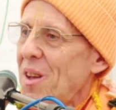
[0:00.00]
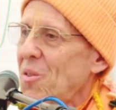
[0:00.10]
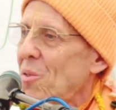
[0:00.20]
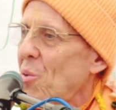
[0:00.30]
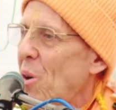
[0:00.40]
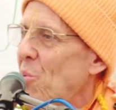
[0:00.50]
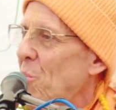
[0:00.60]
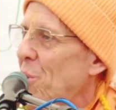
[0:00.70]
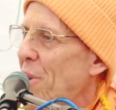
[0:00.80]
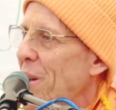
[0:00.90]
Lord will
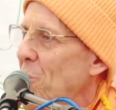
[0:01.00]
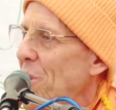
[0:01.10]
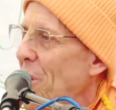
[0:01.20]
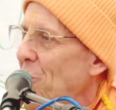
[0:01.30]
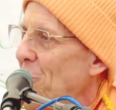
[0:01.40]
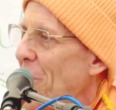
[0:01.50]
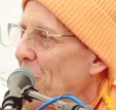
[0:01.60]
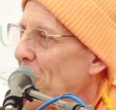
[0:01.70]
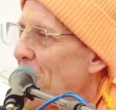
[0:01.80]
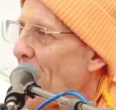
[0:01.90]
protect me doesn't
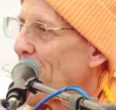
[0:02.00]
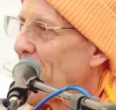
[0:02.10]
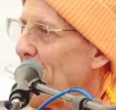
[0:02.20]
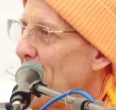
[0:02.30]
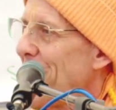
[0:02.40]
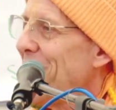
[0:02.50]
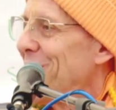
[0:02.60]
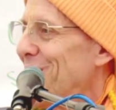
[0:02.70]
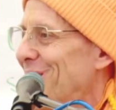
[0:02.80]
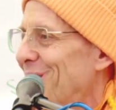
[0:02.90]
necessarily
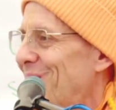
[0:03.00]
mean